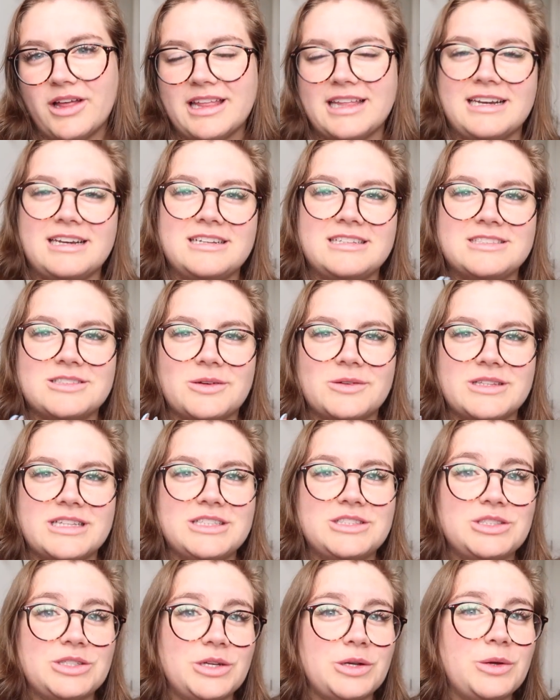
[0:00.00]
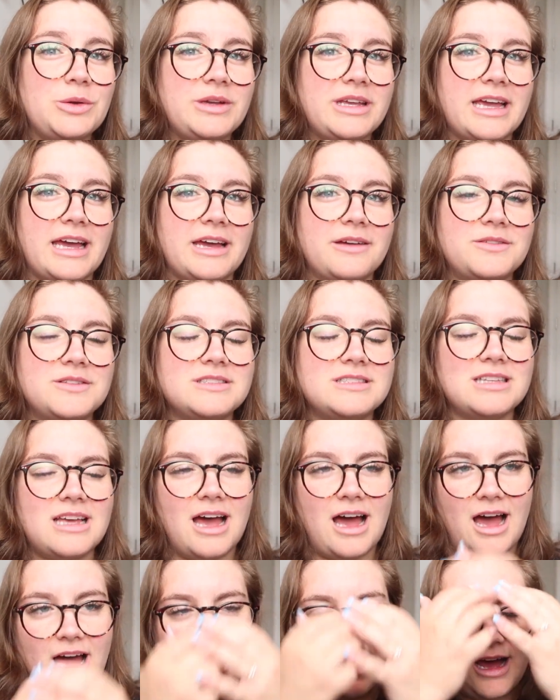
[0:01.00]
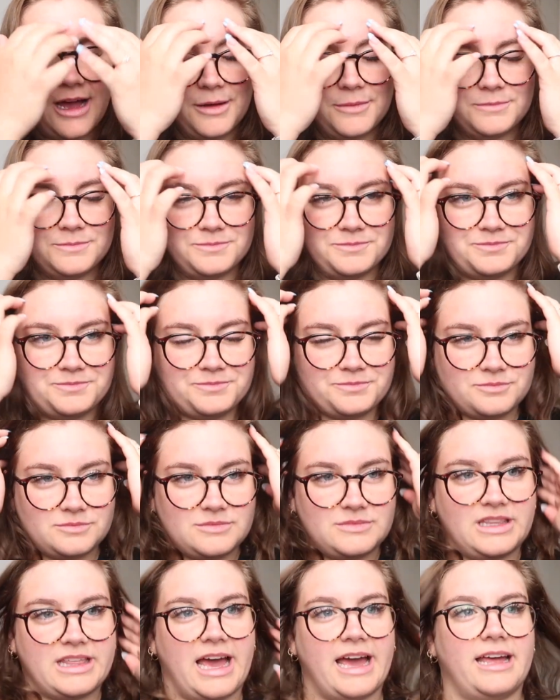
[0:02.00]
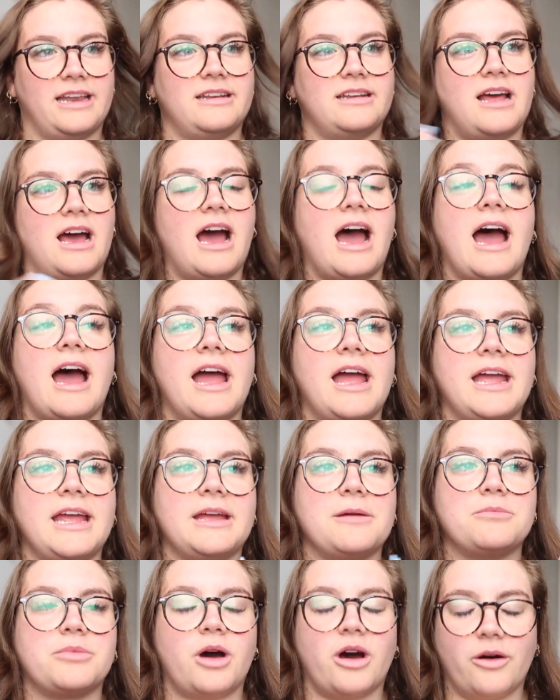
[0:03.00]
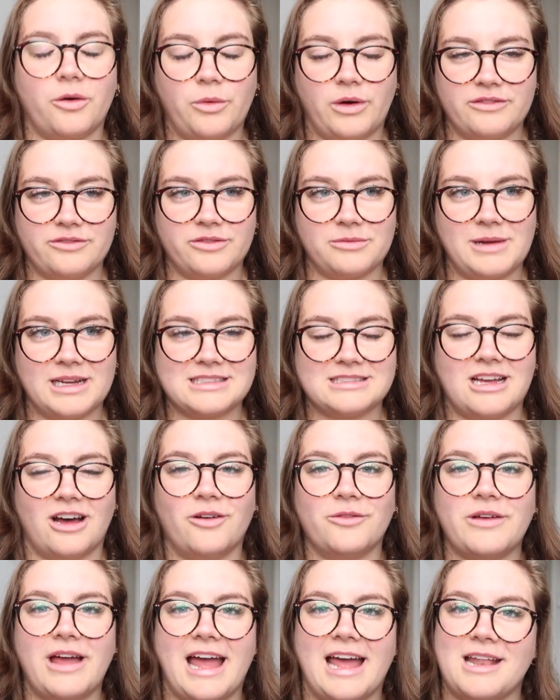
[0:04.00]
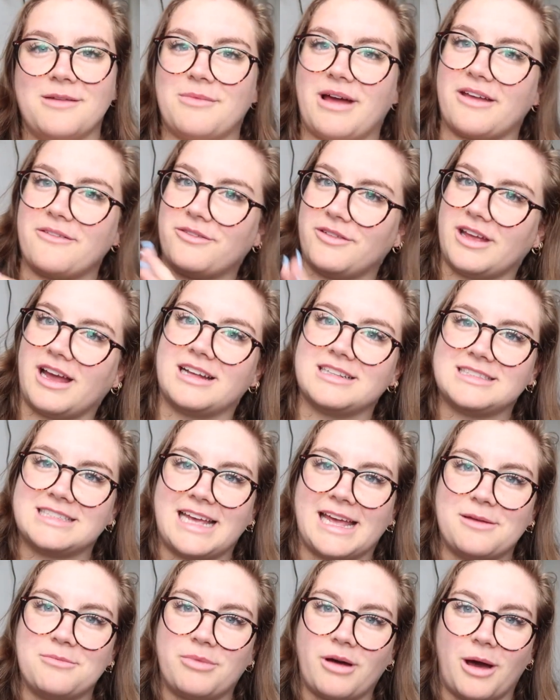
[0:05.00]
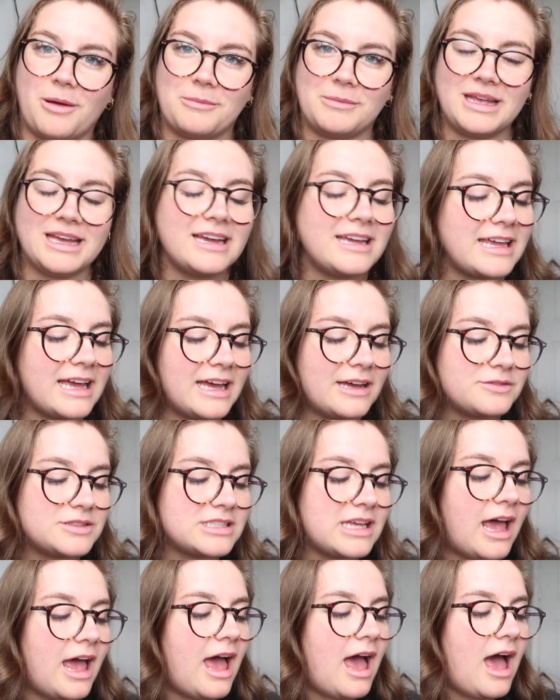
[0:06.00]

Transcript: It is only 2 gifts that I bought, one for myself and my fiance bought me a gift,